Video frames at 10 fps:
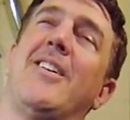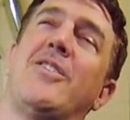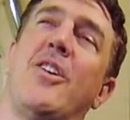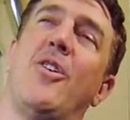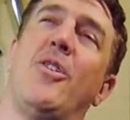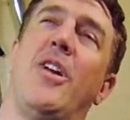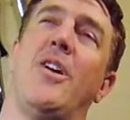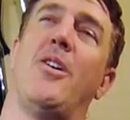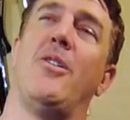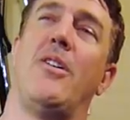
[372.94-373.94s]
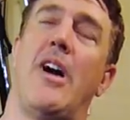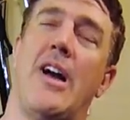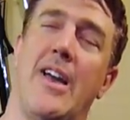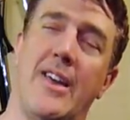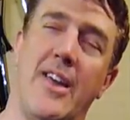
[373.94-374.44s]
So, you know,
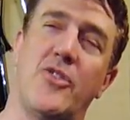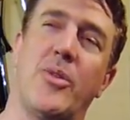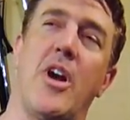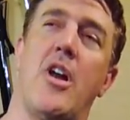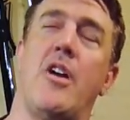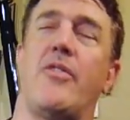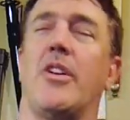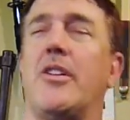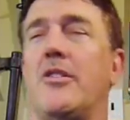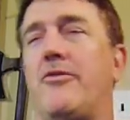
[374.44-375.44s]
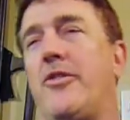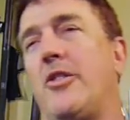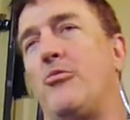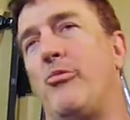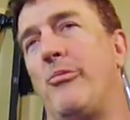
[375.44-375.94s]
I guess we got off on a good
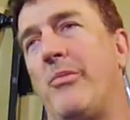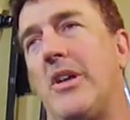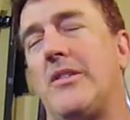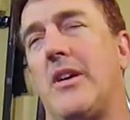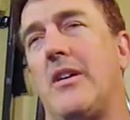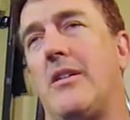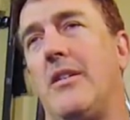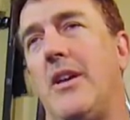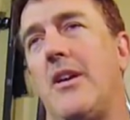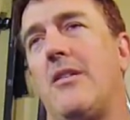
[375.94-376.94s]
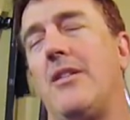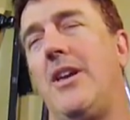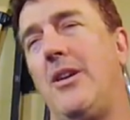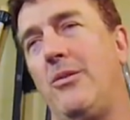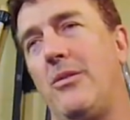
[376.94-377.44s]
foot. But, you know,
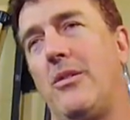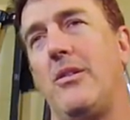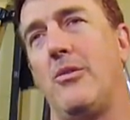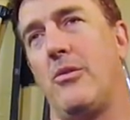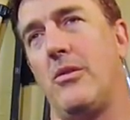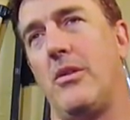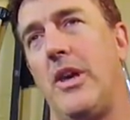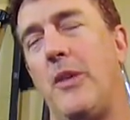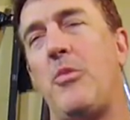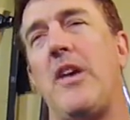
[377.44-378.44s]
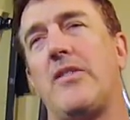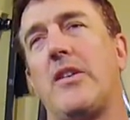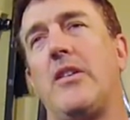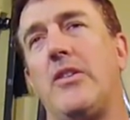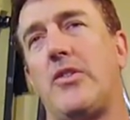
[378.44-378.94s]
he
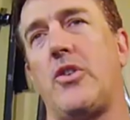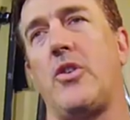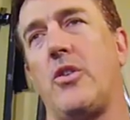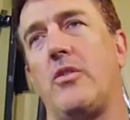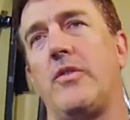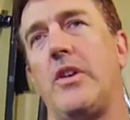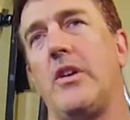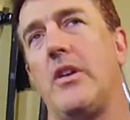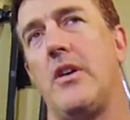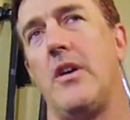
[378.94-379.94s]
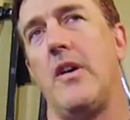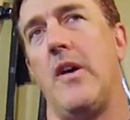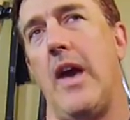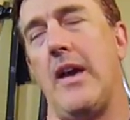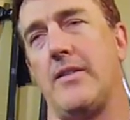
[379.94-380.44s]
basically served
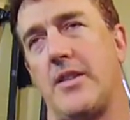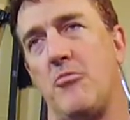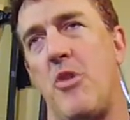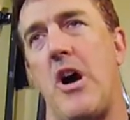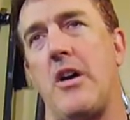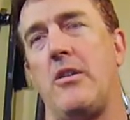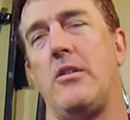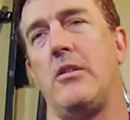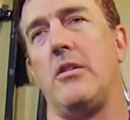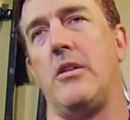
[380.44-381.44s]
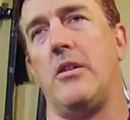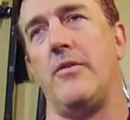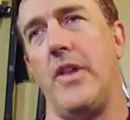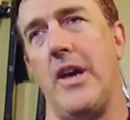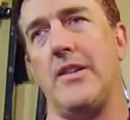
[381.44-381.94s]
as the model
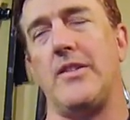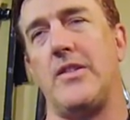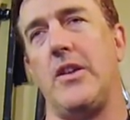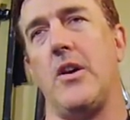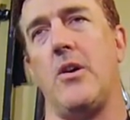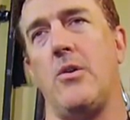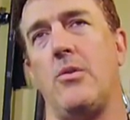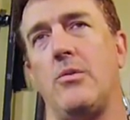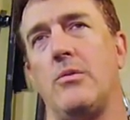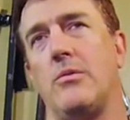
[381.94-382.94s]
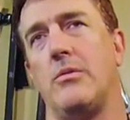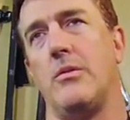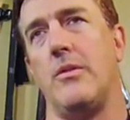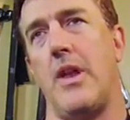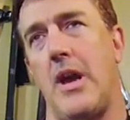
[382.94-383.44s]
of the NCO
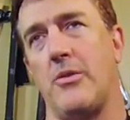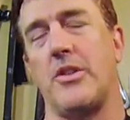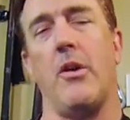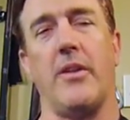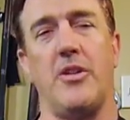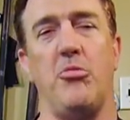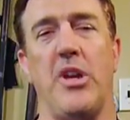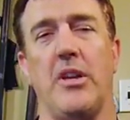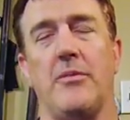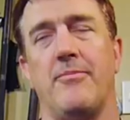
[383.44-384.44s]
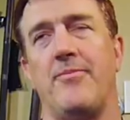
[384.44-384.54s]
that I was going to be.